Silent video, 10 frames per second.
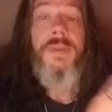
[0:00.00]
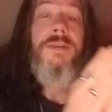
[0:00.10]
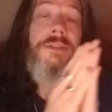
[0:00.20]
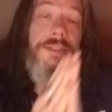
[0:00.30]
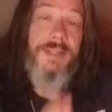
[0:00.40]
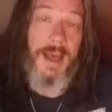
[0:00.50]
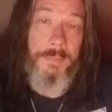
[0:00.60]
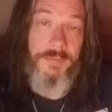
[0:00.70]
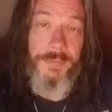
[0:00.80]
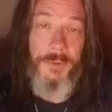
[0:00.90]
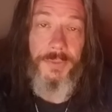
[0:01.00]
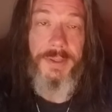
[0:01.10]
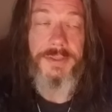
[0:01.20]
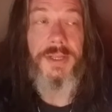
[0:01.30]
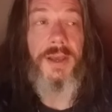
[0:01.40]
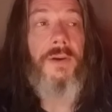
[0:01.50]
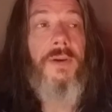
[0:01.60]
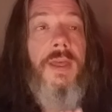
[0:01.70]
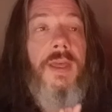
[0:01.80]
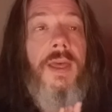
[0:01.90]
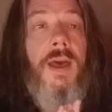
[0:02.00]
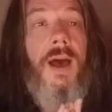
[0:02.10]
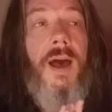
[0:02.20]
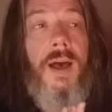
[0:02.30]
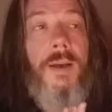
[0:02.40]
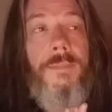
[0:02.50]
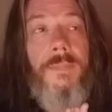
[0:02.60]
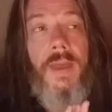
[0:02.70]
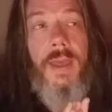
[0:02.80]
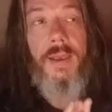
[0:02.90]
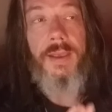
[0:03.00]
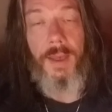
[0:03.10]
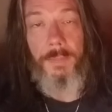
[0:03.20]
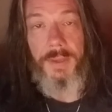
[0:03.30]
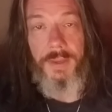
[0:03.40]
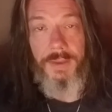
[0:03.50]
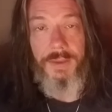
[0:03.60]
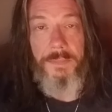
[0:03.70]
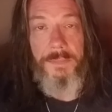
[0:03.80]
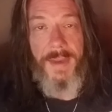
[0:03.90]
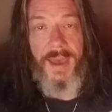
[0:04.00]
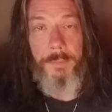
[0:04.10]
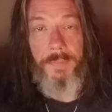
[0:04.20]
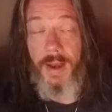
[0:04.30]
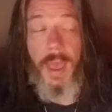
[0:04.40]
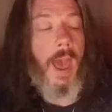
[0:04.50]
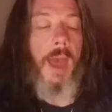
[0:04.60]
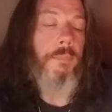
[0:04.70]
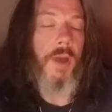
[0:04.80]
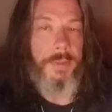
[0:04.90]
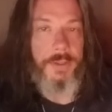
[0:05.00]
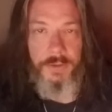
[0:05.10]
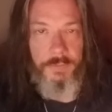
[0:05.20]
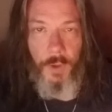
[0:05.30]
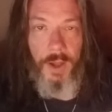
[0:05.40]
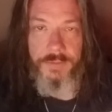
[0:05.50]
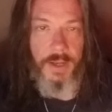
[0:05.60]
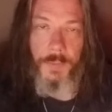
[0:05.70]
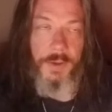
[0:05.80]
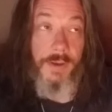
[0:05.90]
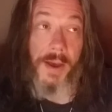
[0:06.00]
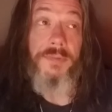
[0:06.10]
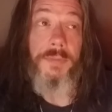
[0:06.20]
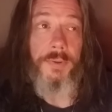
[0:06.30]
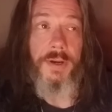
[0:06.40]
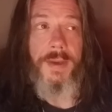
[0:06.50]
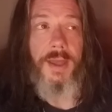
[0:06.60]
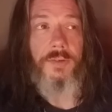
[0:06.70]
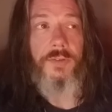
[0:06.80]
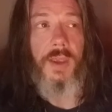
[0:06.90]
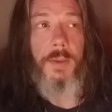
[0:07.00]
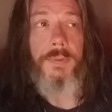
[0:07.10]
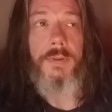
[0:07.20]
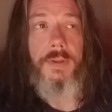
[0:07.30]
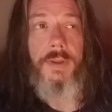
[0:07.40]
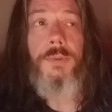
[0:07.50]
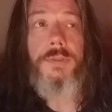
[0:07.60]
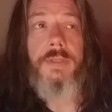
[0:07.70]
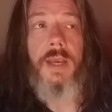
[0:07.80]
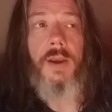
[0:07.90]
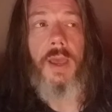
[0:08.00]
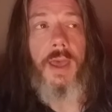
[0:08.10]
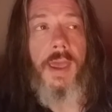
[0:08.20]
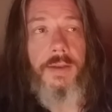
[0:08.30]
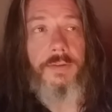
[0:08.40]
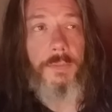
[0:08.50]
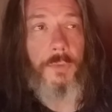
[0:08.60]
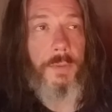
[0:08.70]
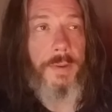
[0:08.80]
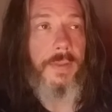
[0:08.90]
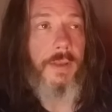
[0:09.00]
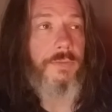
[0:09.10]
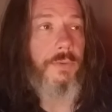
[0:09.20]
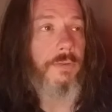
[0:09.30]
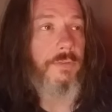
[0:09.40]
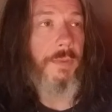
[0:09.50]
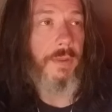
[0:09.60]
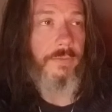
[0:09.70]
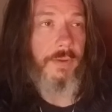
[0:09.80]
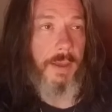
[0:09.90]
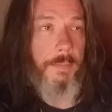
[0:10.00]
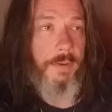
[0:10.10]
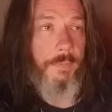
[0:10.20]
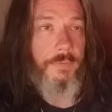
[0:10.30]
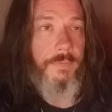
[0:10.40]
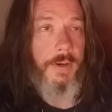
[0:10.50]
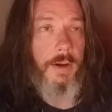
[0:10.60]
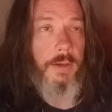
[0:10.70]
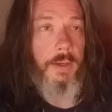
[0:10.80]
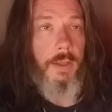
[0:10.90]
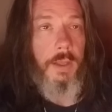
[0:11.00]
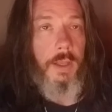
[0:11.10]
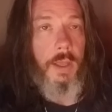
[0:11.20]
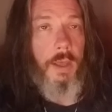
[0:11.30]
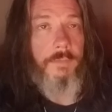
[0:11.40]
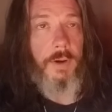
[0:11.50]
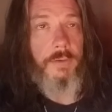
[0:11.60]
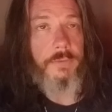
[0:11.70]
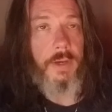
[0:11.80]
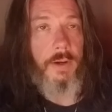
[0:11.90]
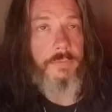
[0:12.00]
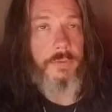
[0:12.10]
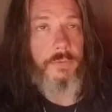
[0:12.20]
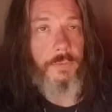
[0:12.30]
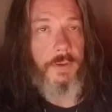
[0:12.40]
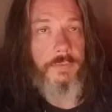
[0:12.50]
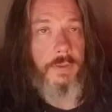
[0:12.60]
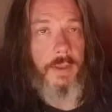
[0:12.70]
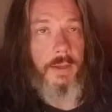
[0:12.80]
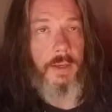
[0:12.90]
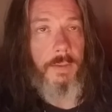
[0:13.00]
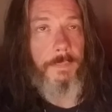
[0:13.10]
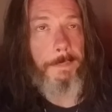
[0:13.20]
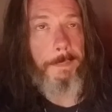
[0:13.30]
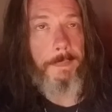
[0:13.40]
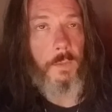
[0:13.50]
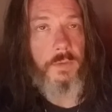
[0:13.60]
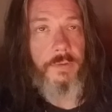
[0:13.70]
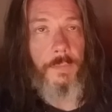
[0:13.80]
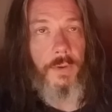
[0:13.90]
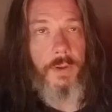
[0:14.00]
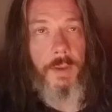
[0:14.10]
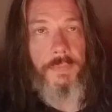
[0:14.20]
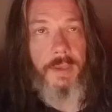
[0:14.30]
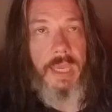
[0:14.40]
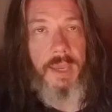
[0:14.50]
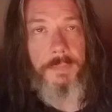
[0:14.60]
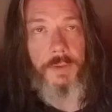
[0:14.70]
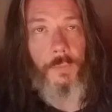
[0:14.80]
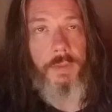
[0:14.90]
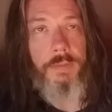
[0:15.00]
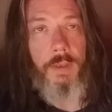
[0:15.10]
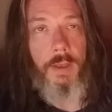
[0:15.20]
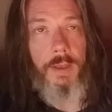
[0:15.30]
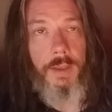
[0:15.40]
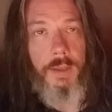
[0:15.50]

stopped me from doing so, and got me back in bed. I probably couldn't have walked anyways. I was in pretty bad shape, and it was scary. I could tell more about that story some other time, but it was a very scary situation. once I woke up, they came in with a